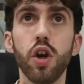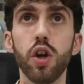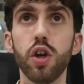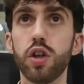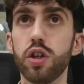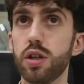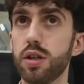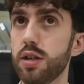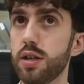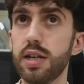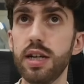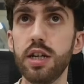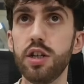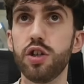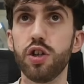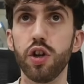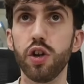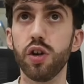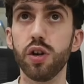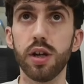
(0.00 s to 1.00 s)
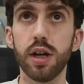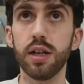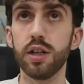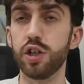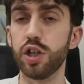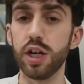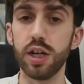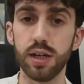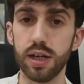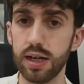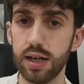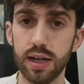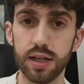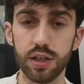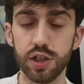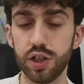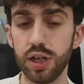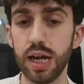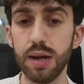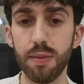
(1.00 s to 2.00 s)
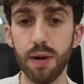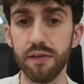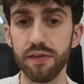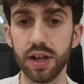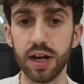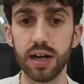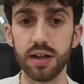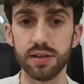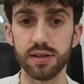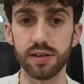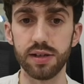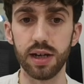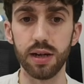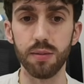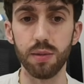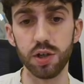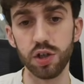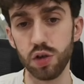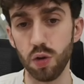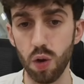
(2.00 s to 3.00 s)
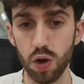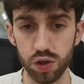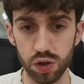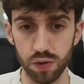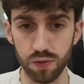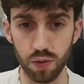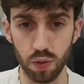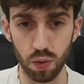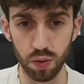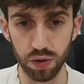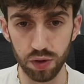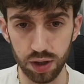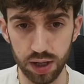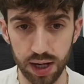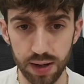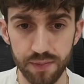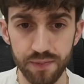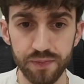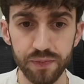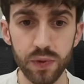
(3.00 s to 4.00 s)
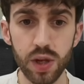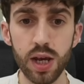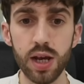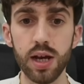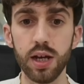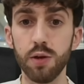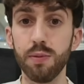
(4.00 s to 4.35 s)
her t-shirt and keep everything else the same, and so on and so forth, okay?